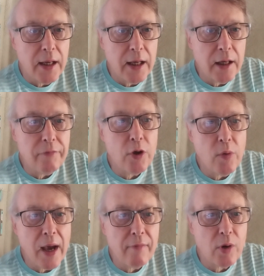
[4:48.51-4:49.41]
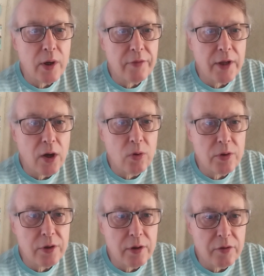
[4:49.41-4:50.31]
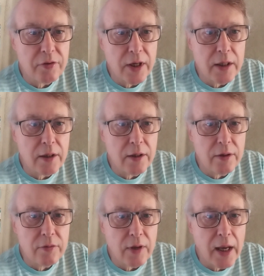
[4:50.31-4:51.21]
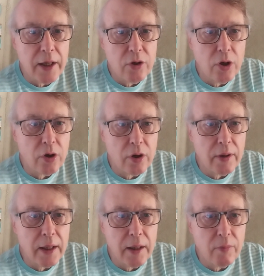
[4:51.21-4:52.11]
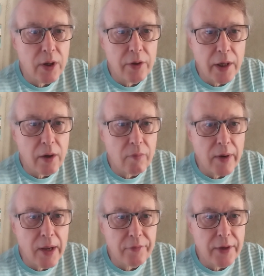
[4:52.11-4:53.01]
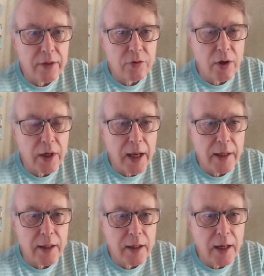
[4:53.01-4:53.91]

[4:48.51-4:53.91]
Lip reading: If you have one of the older casitas and you're anywhere near around Texarkana,